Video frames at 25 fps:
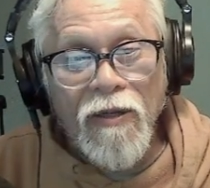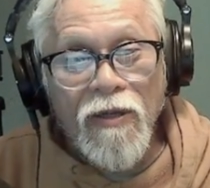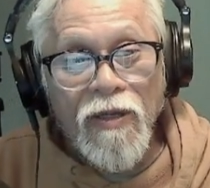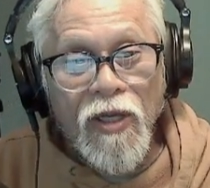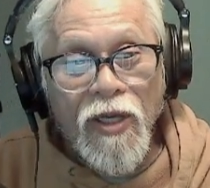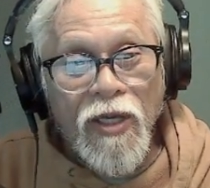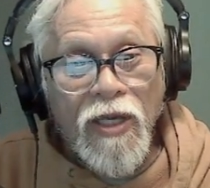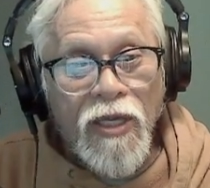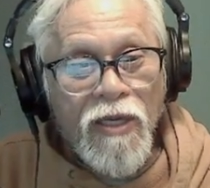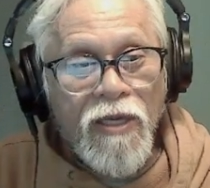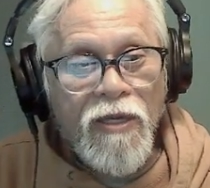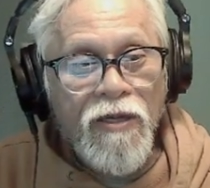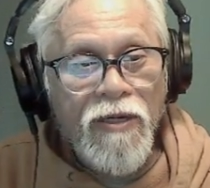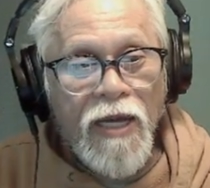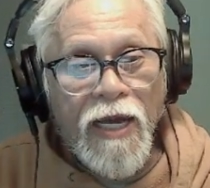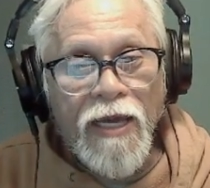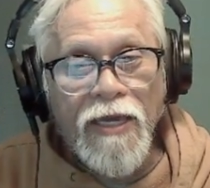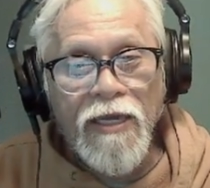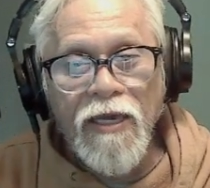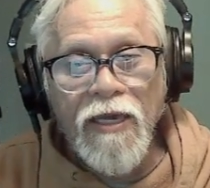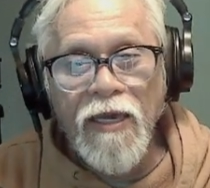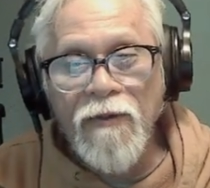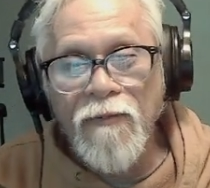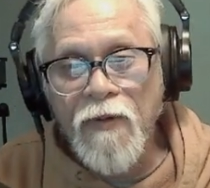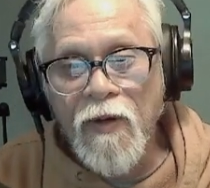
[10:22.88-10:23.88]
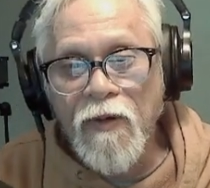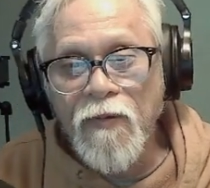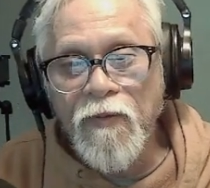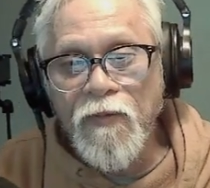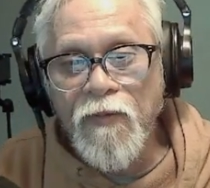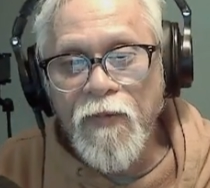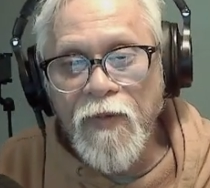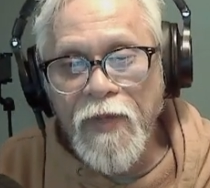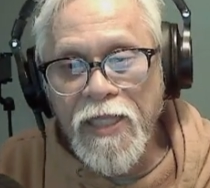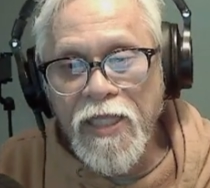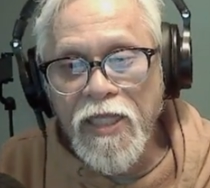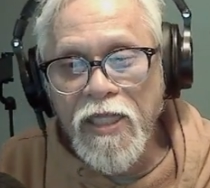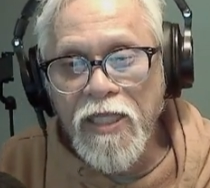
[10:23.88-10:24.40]
here I have a
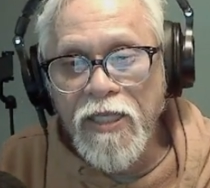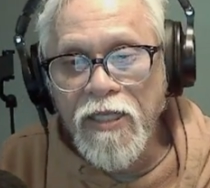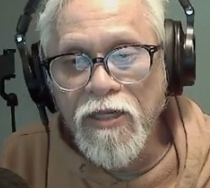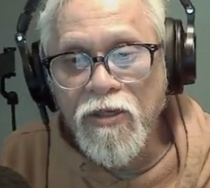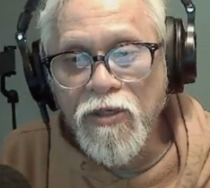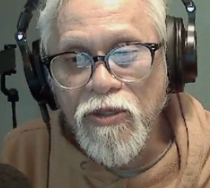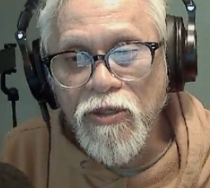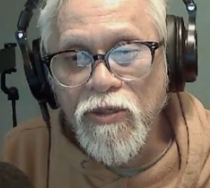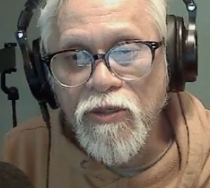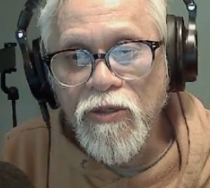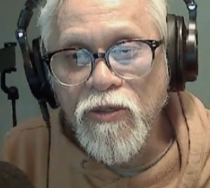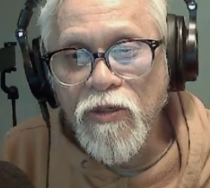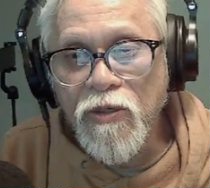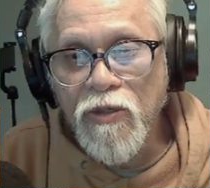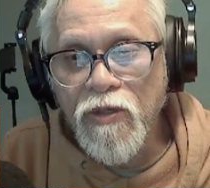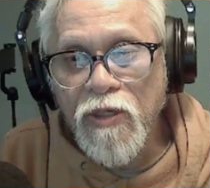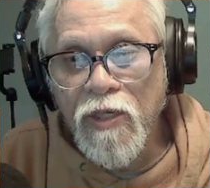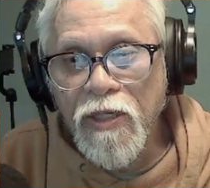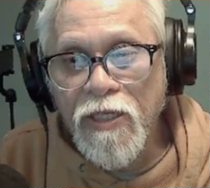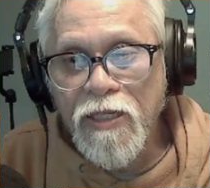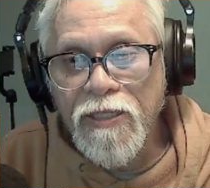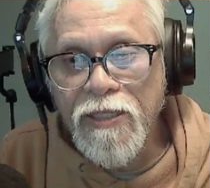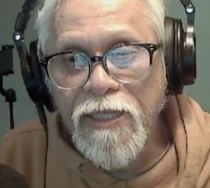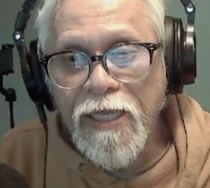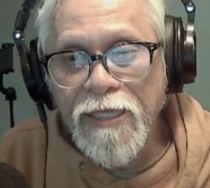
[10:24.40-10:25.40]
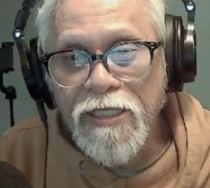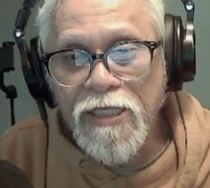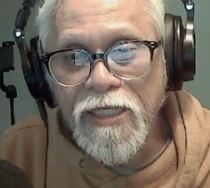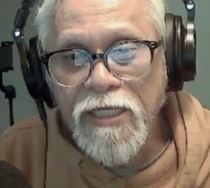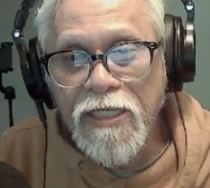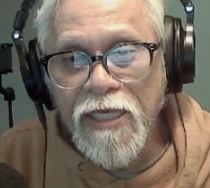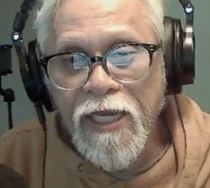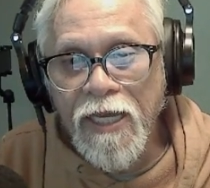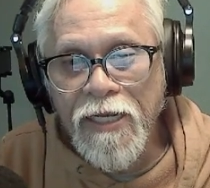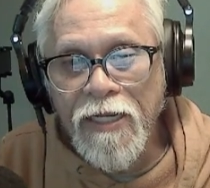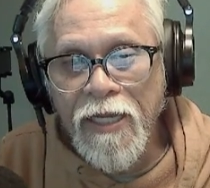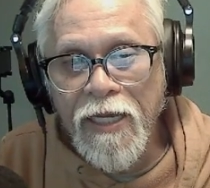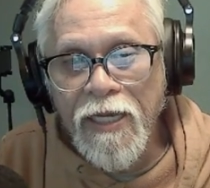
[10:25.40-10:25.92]
video that's
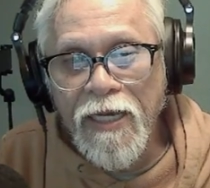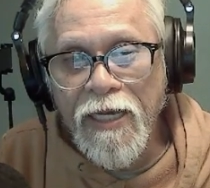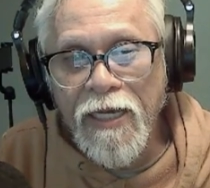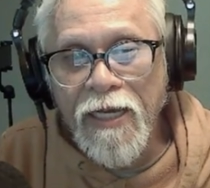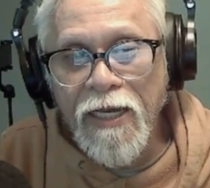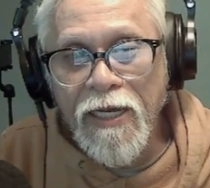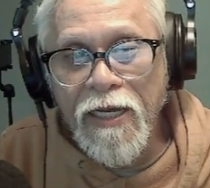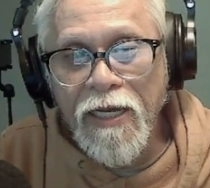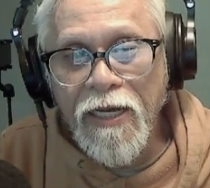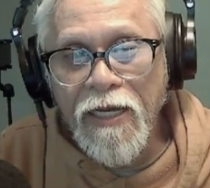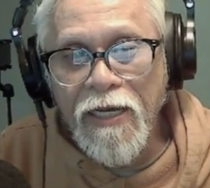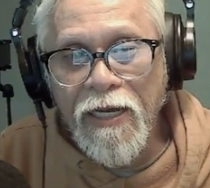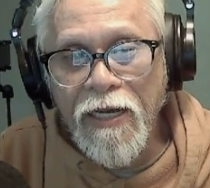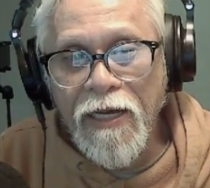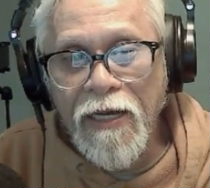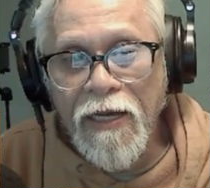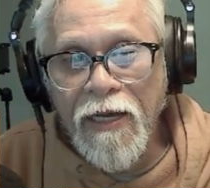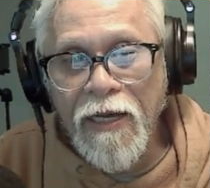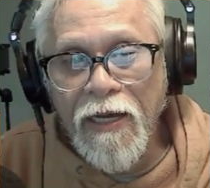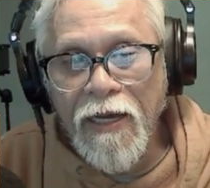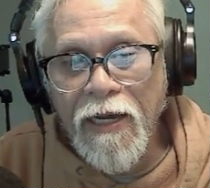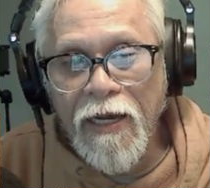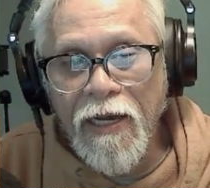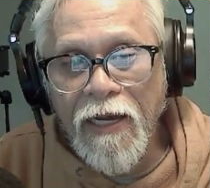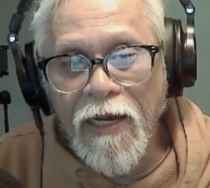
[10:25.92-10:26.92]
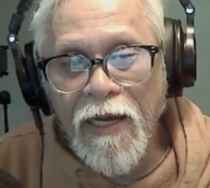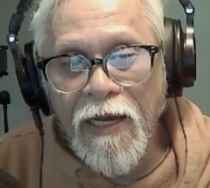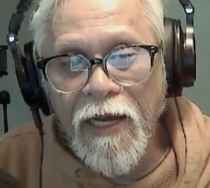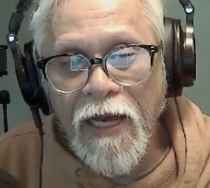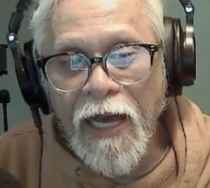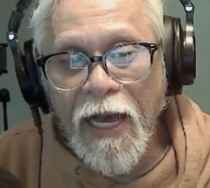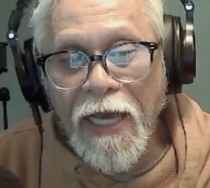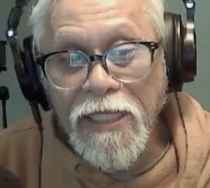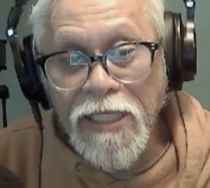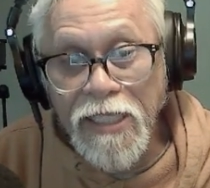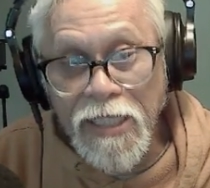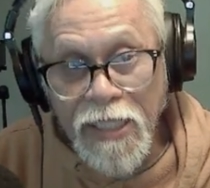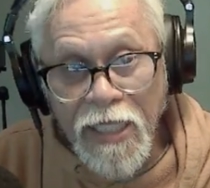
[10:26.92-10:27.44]
gonna,
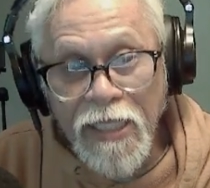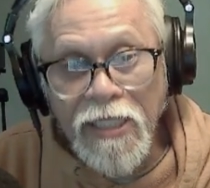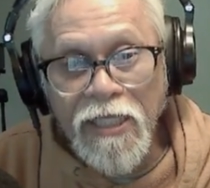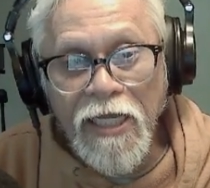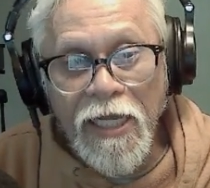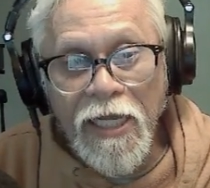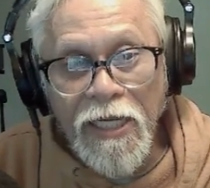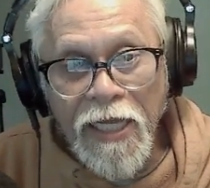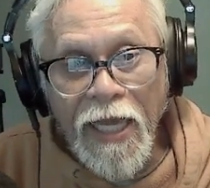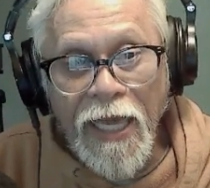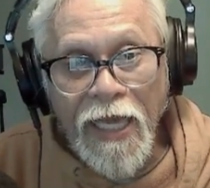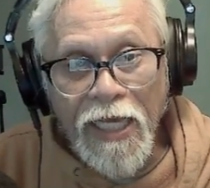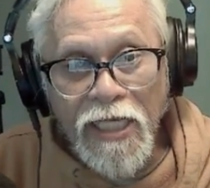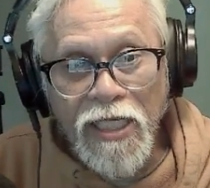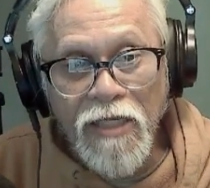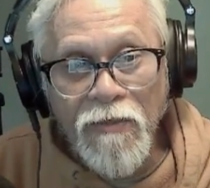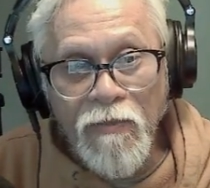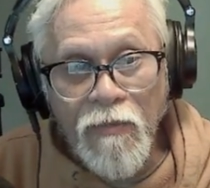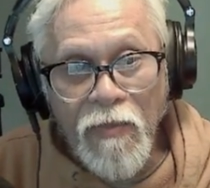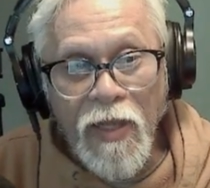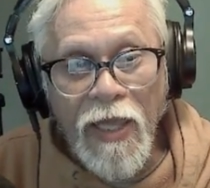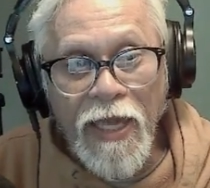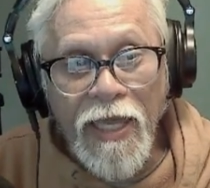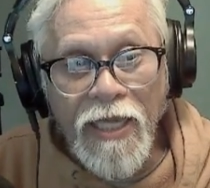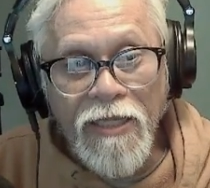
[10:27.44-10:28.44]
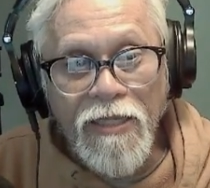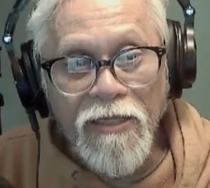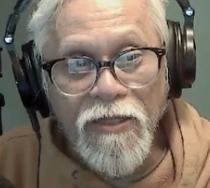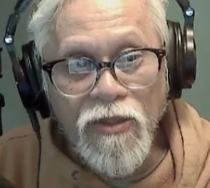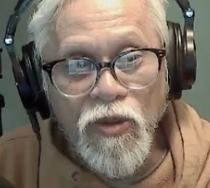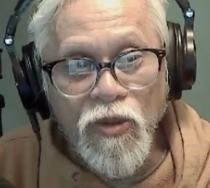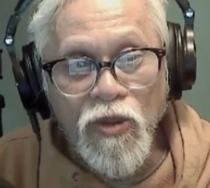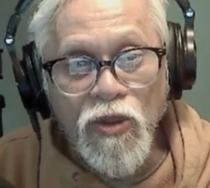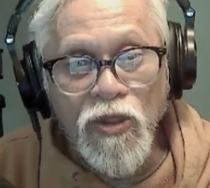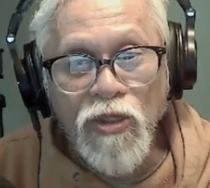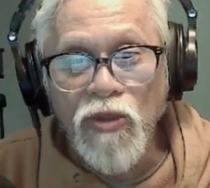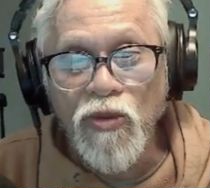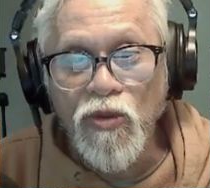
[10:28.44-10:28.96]
I think, gonna explain to
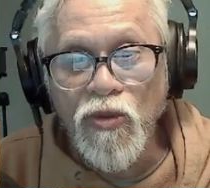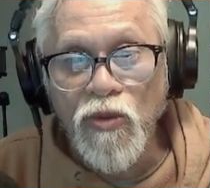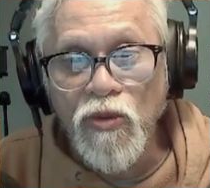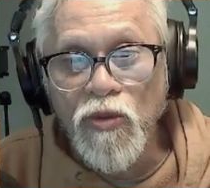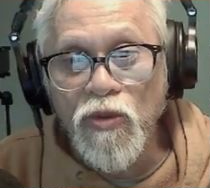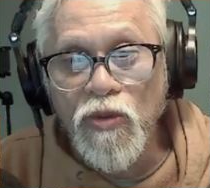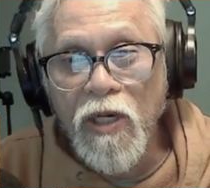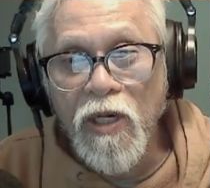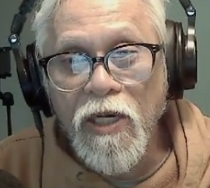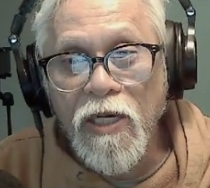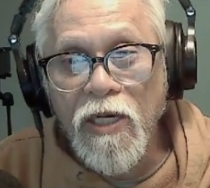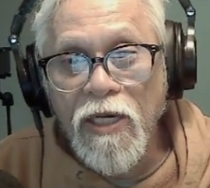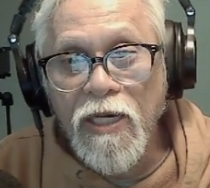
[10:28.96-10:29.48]
you